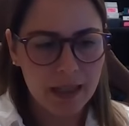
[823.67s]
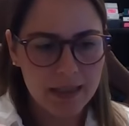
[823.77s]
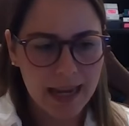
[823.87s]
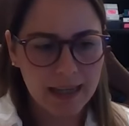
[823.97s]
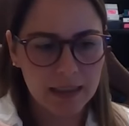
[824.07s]

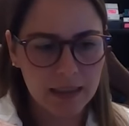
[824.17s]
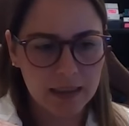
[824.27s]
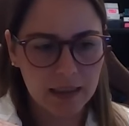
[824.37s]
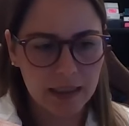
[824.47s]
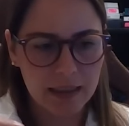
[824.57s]

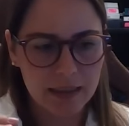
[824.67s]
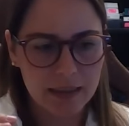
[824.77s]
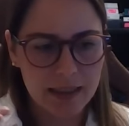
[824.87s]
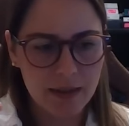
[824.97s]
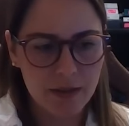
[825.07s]
technically
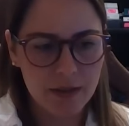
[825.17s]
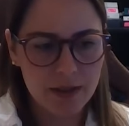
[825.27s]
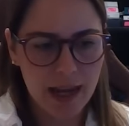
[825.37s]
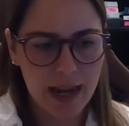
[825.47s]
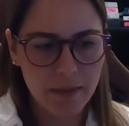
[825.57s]

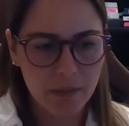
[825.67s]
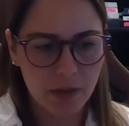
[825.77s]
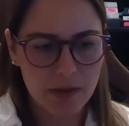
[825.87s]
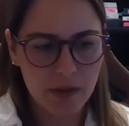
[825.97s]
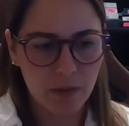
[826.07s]
those
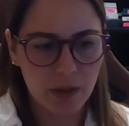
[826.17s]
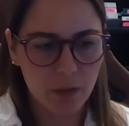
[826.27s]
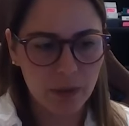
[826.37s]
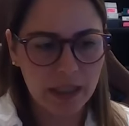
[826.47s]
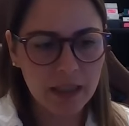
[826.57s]
animals that were
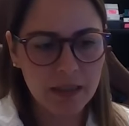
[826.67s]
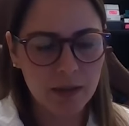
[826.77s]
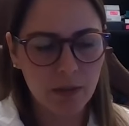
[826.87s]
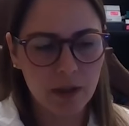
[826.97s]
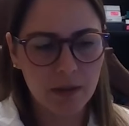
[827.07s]
weaned,
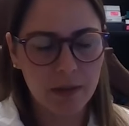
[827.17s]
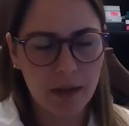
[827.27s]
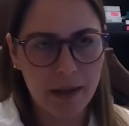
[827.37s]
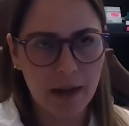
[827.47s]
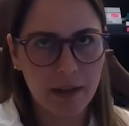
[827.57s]
they were
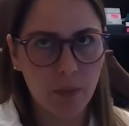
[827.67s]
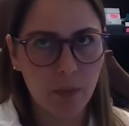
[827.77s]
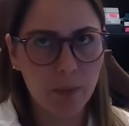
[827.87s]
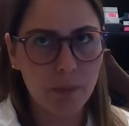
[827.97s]
about a